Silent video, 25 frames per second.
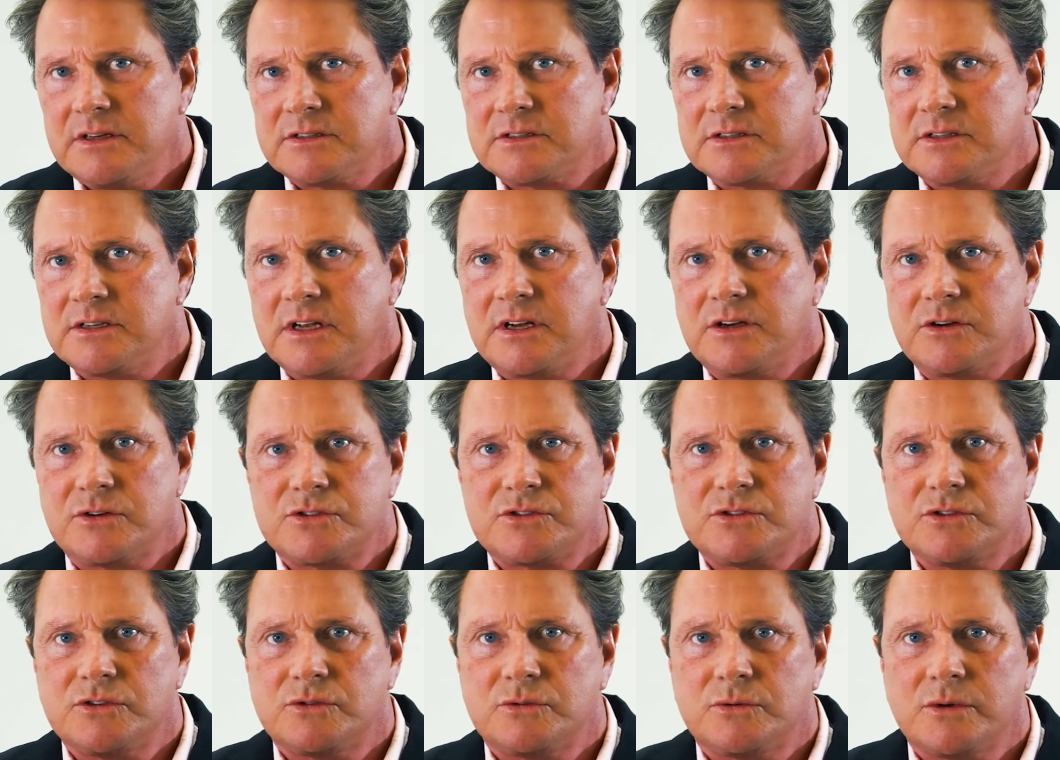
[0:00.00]
Today you're
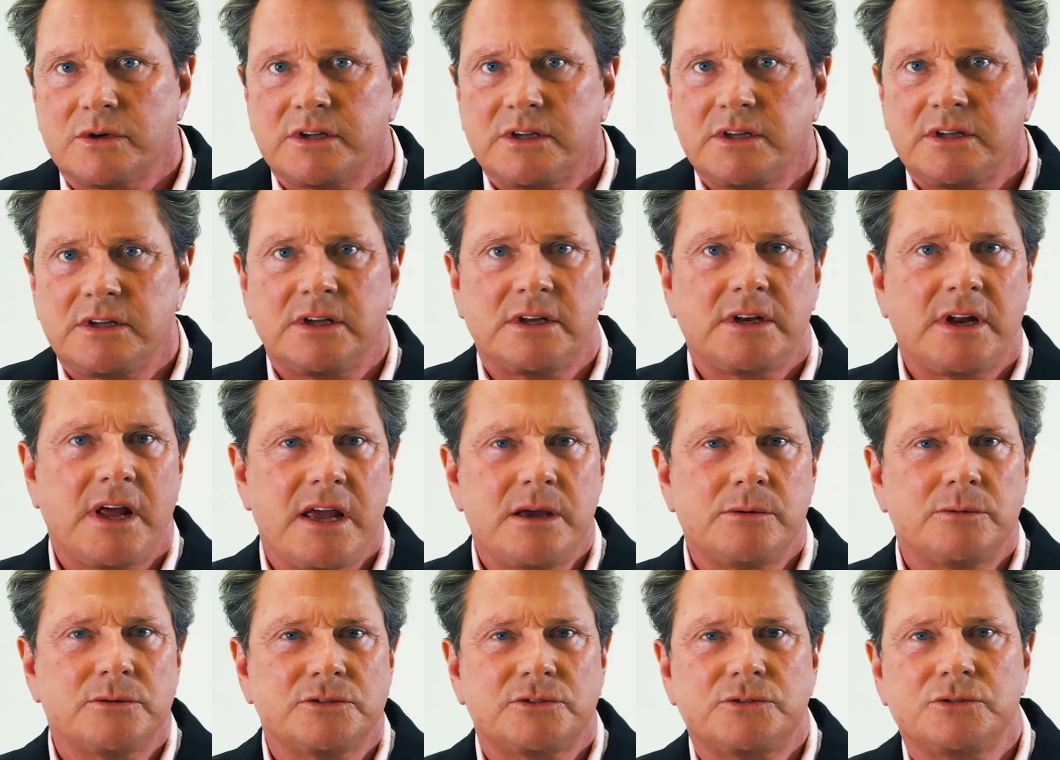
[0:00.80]
still working and
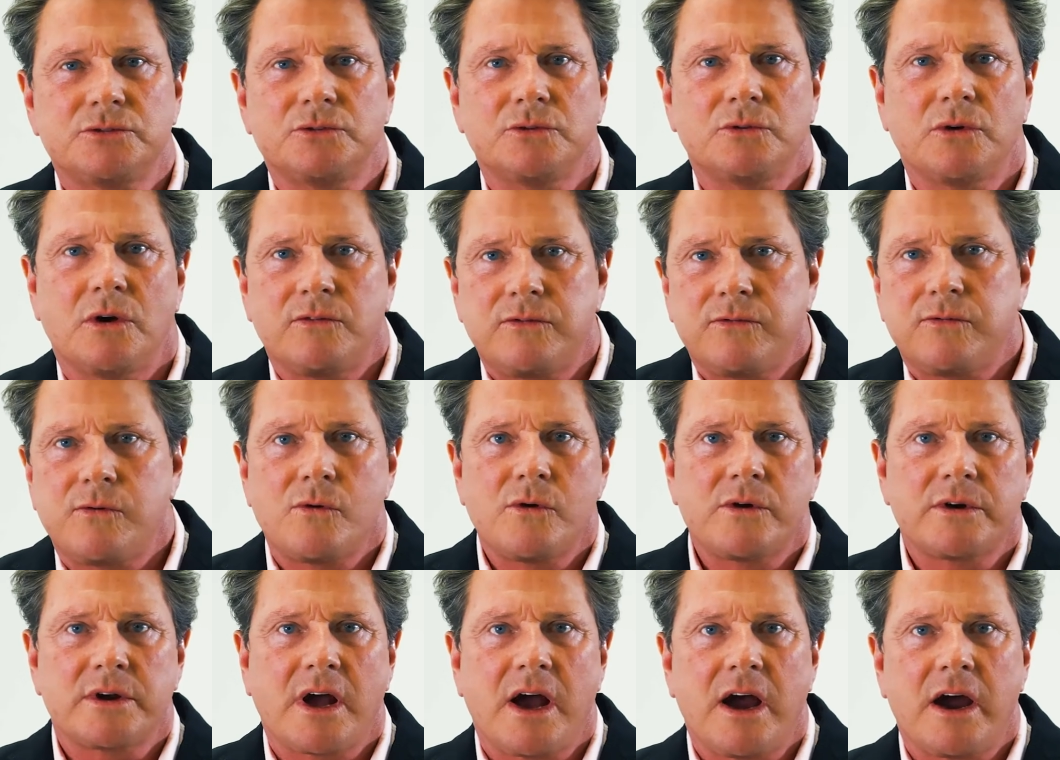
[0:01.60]
able to
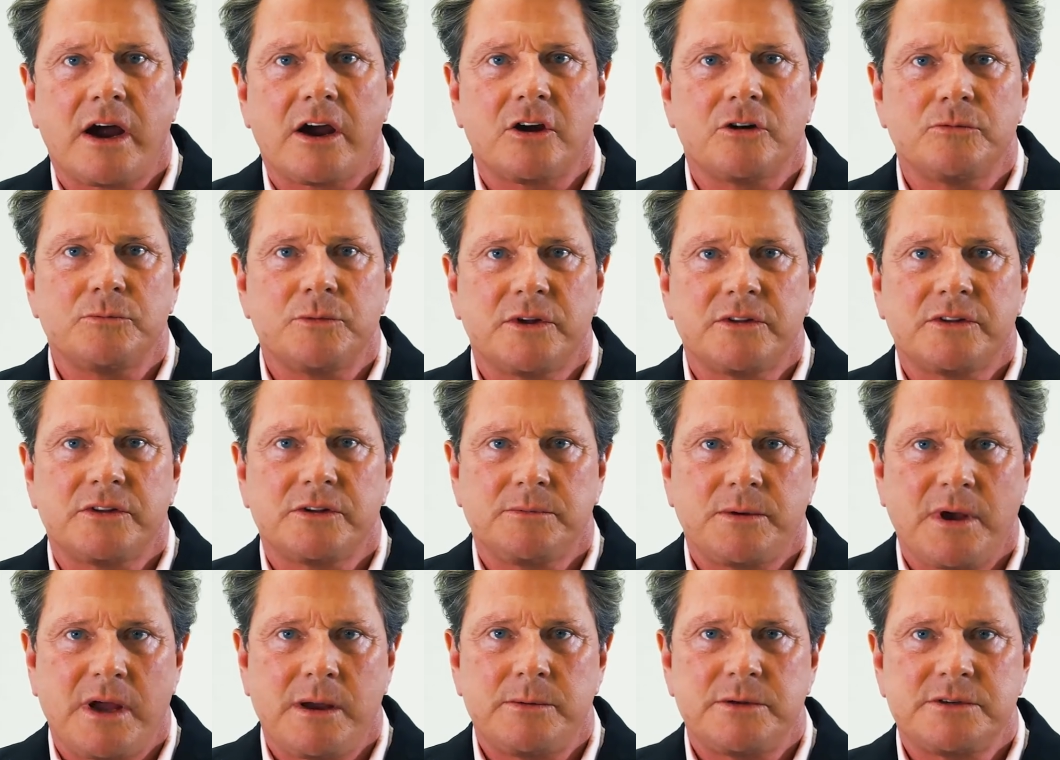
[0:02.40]
afford higher
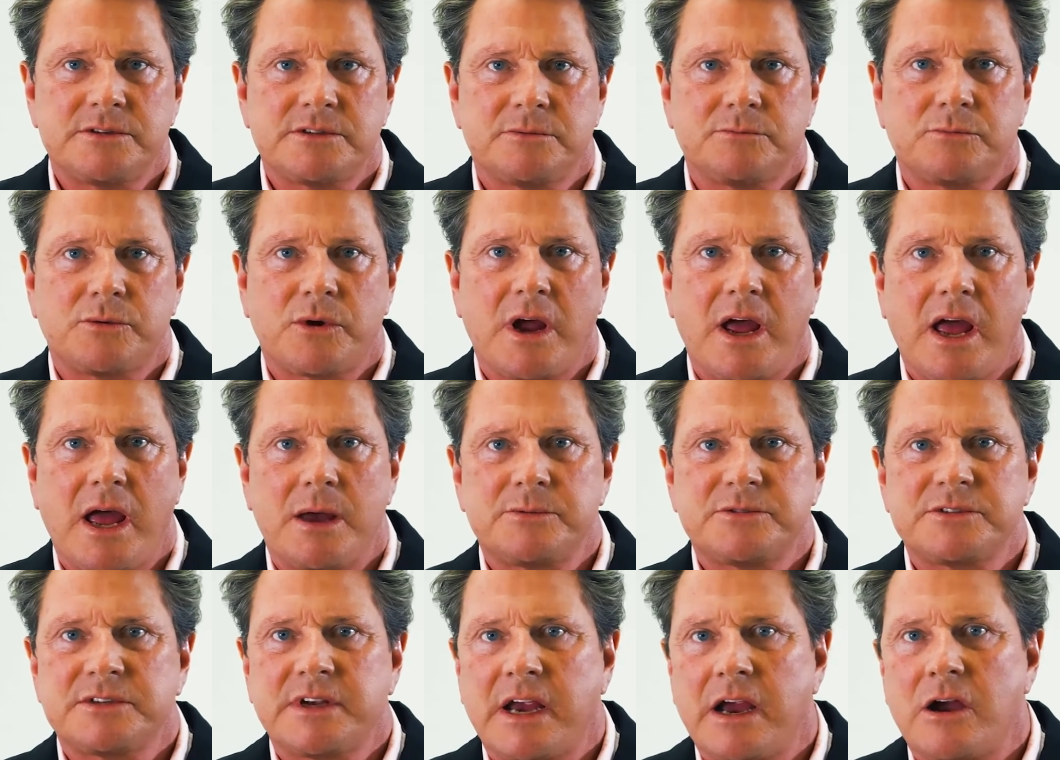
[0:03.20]
monthly payments and
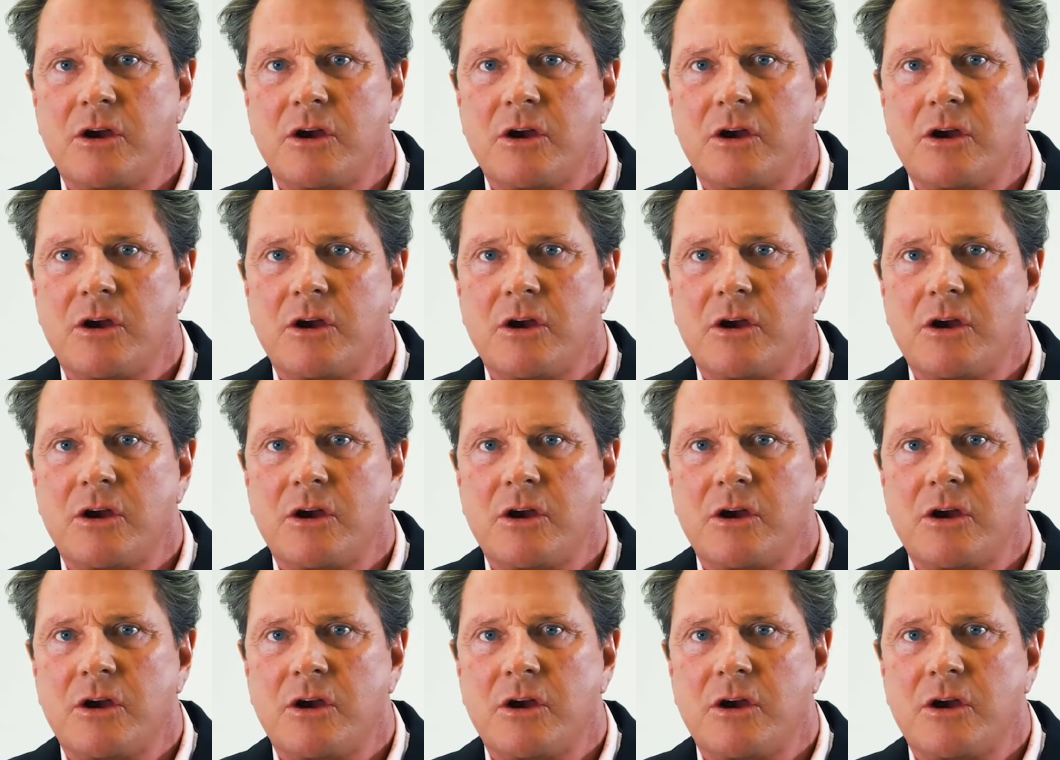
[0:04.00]
perhaps